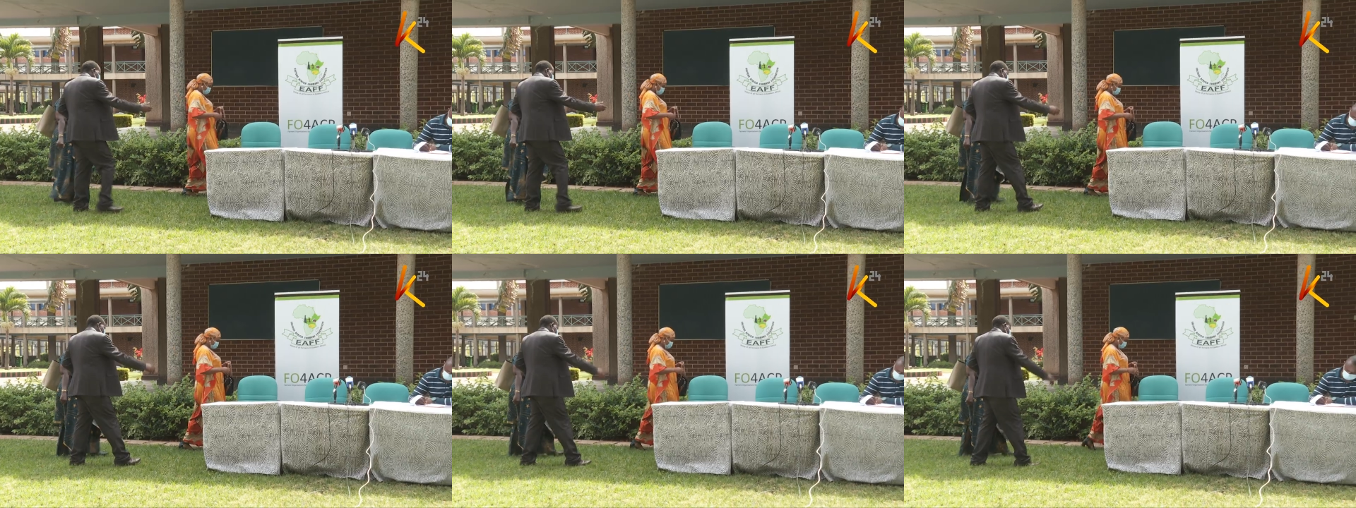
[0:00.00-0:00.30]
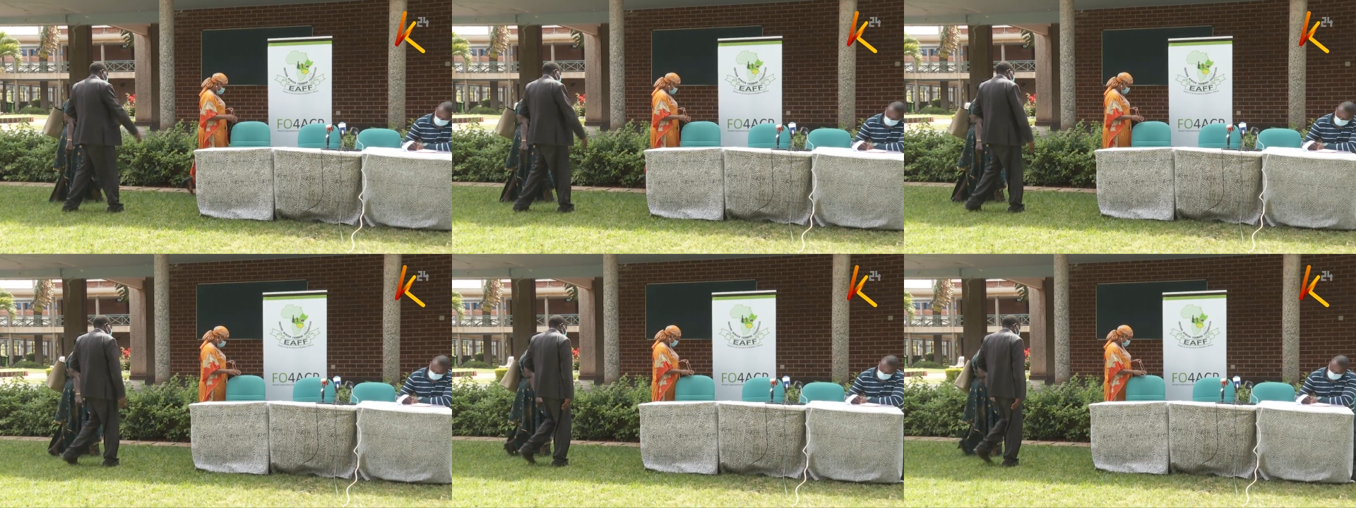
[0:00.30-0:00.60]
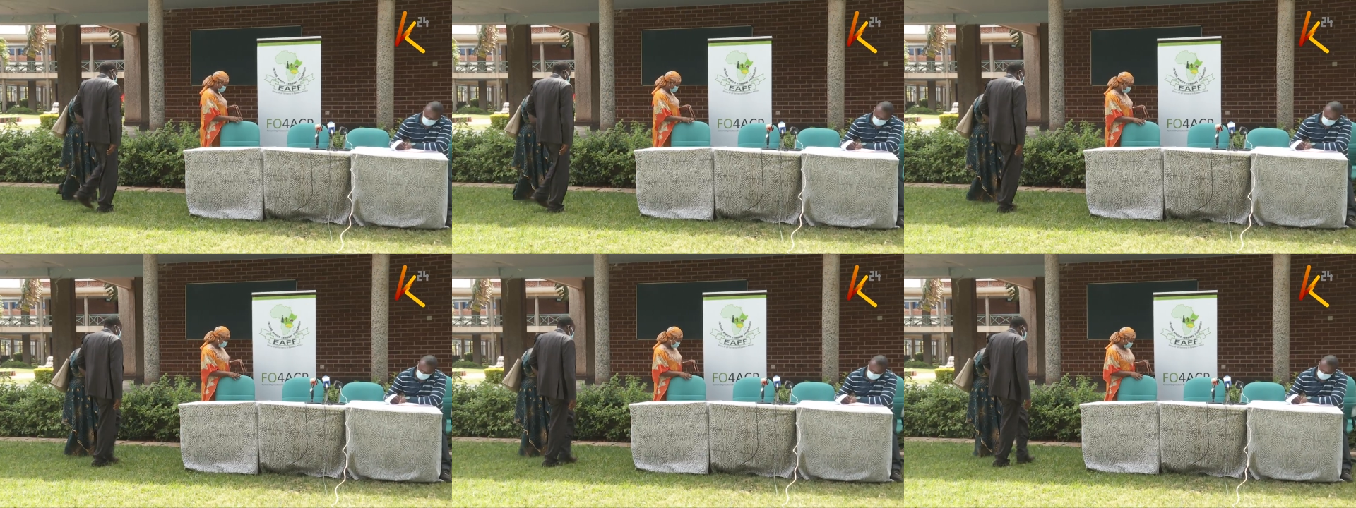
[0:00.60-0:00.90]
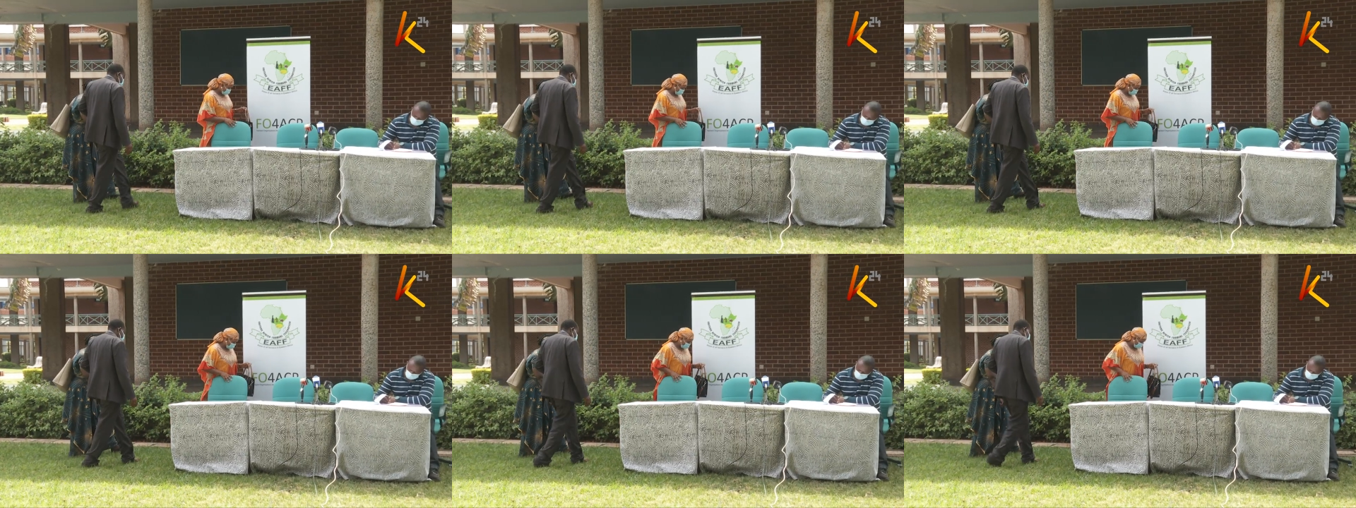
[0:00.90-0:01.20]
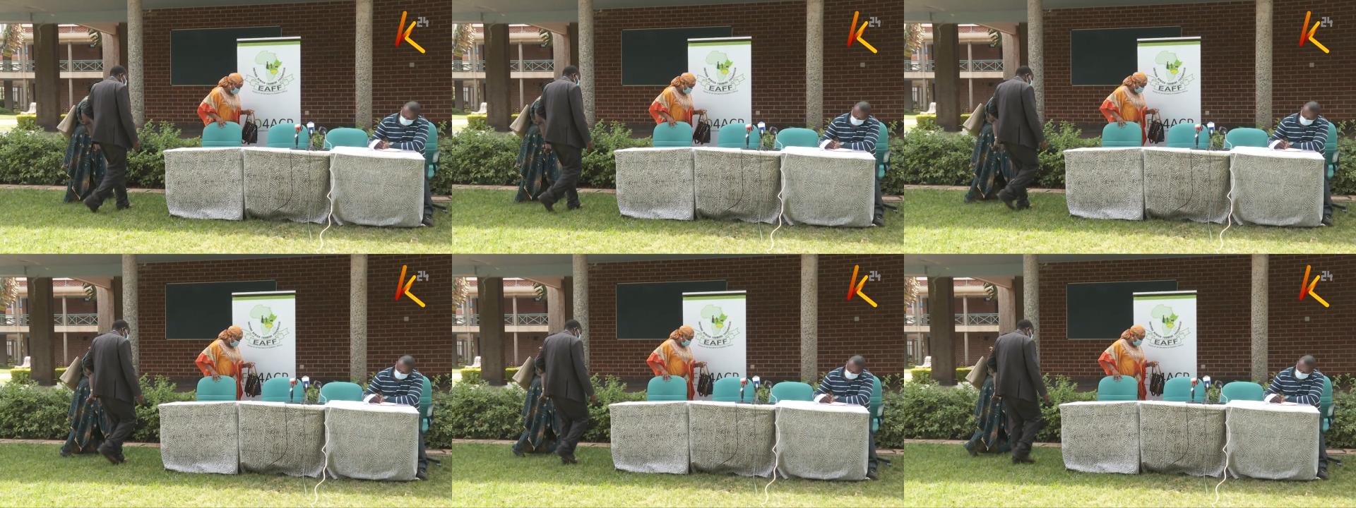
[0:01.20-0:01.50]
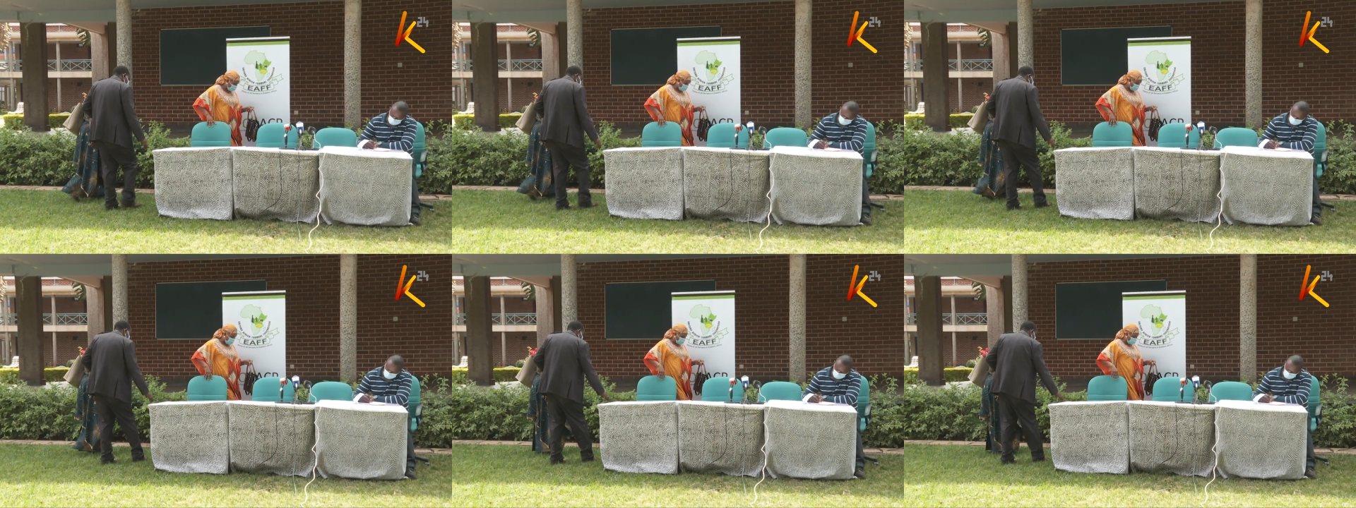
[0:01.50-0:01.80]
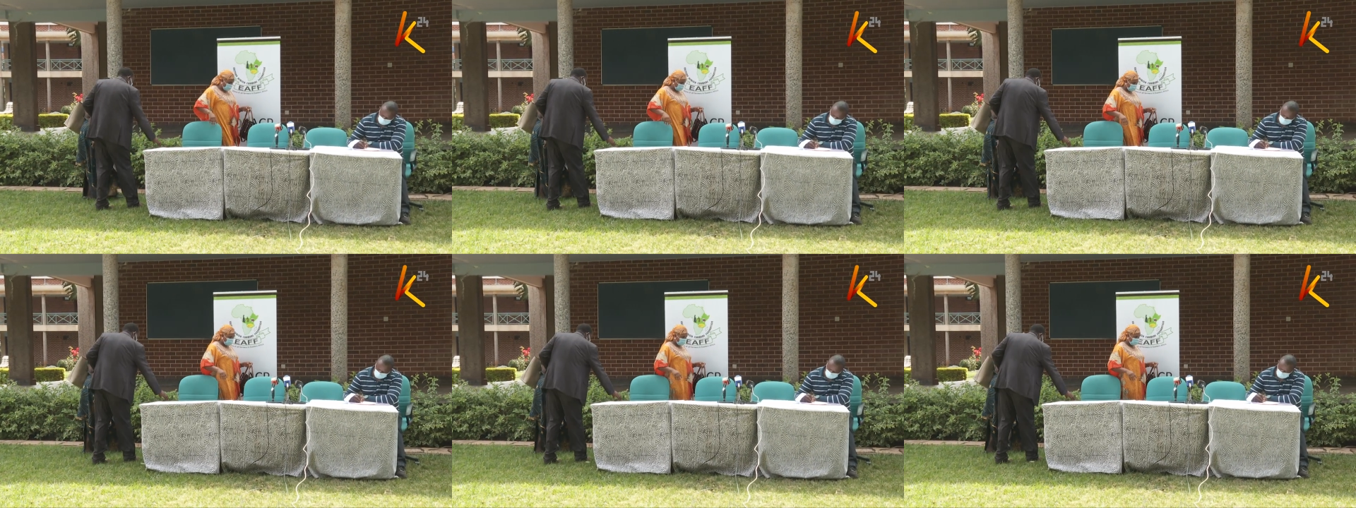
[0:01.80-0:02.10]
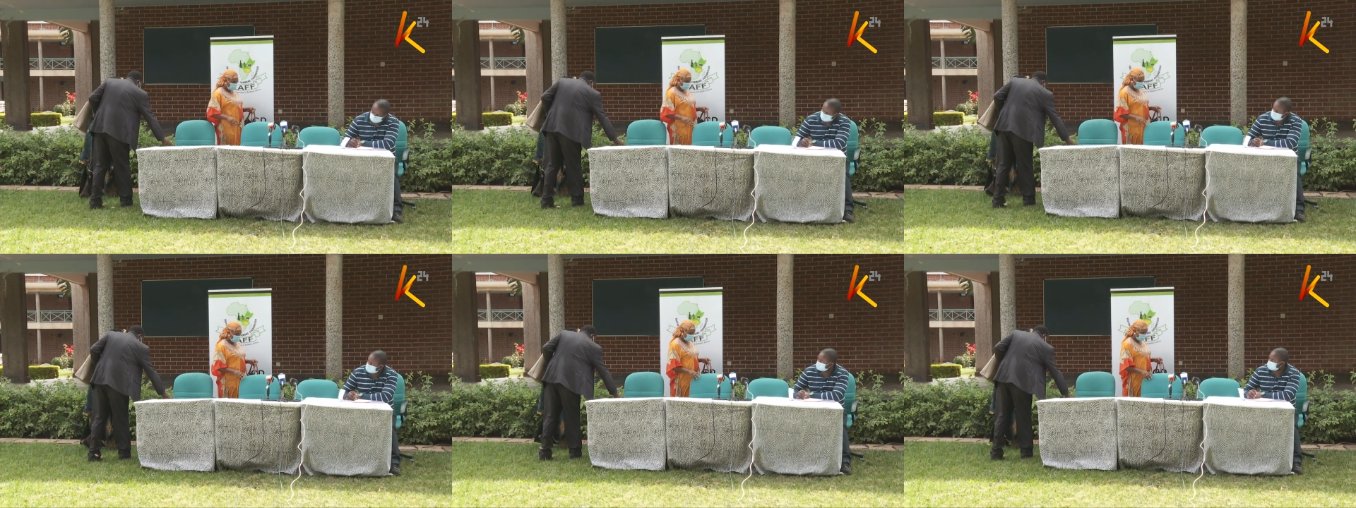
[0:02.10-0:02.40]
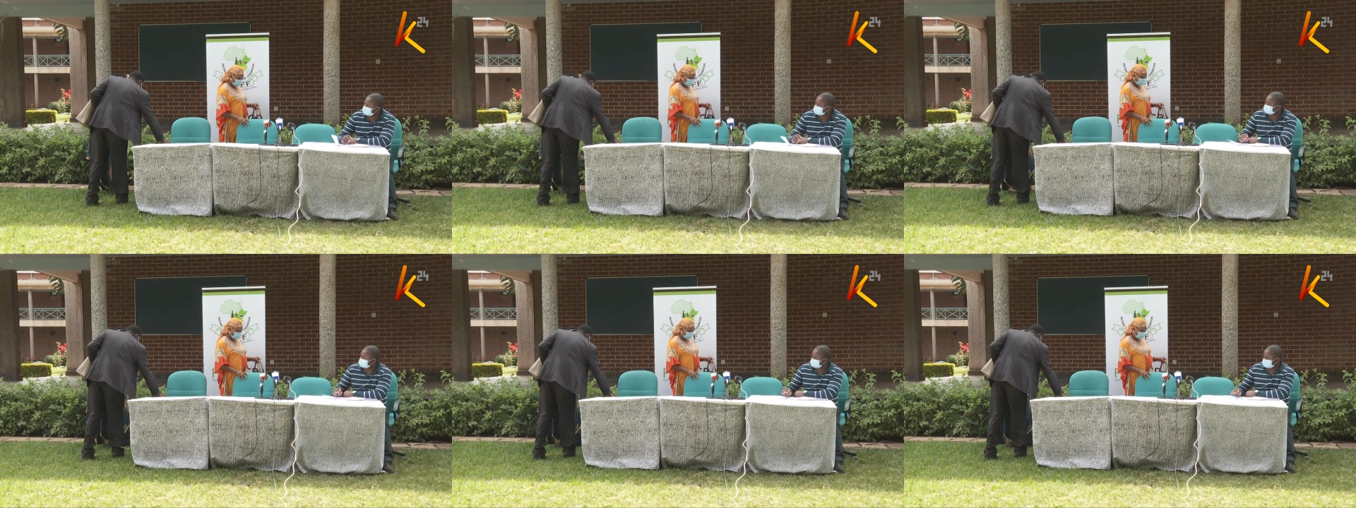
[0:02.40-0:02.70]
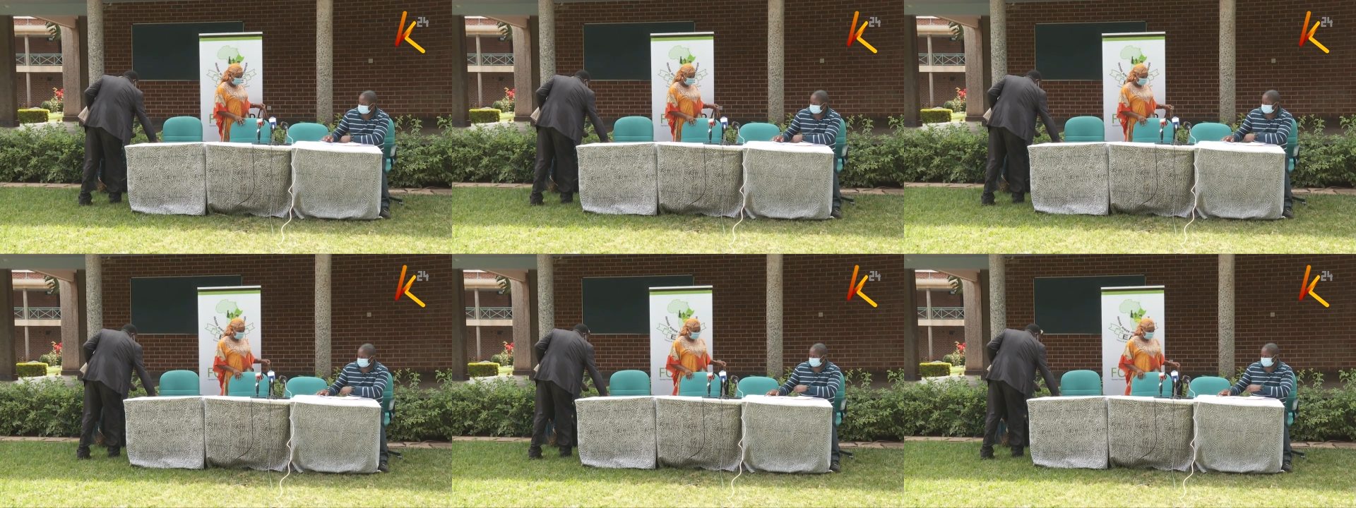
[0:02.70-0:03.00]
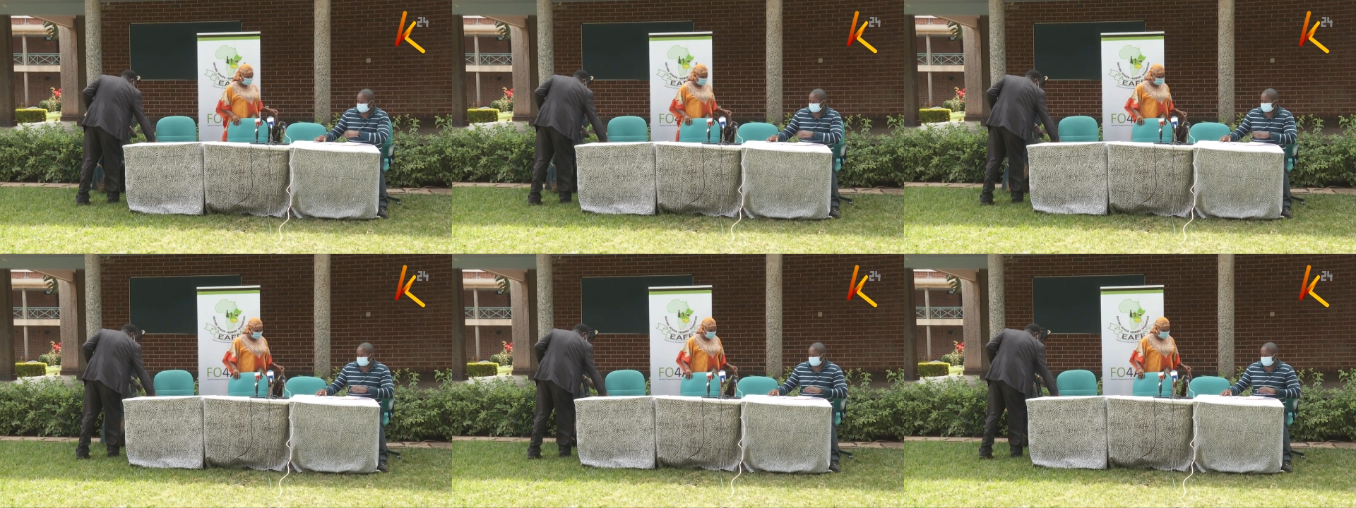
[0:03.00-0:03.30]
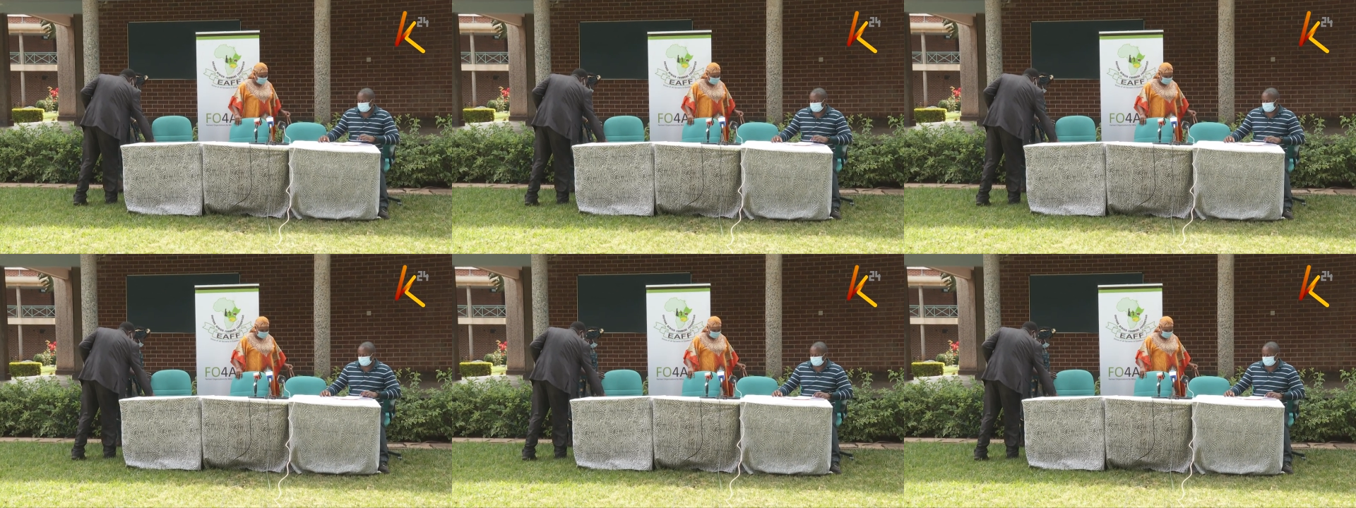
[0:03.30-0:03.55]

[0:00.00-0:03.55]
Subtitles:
Nobody's mouth can be seen.